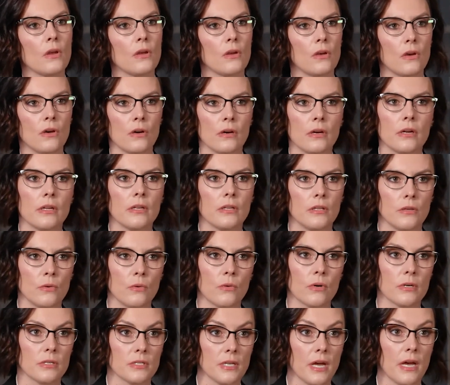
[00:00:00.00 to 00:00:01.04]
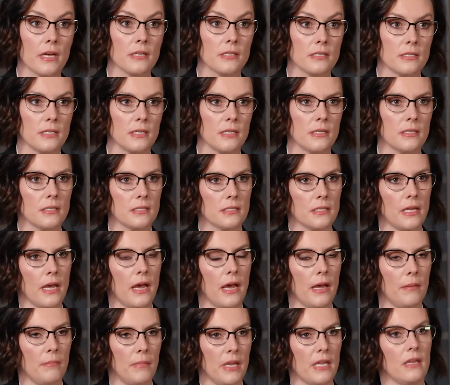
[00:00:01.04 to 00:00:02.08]
good your test is
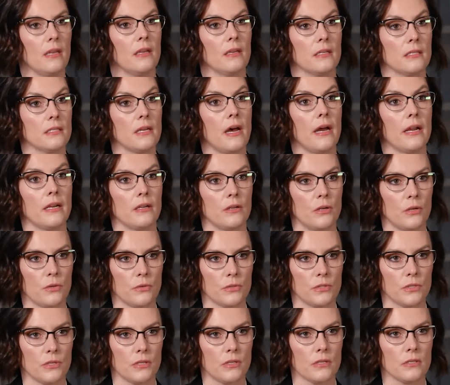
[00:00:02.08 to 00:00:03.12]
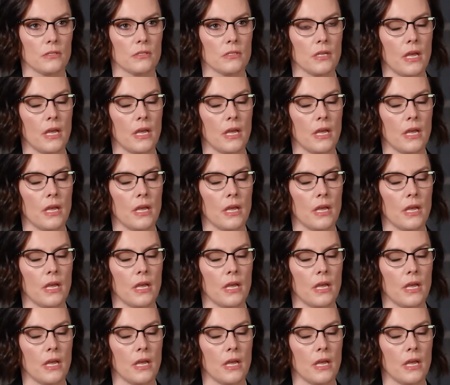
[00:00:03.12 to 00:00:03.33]
at making a diagnosis.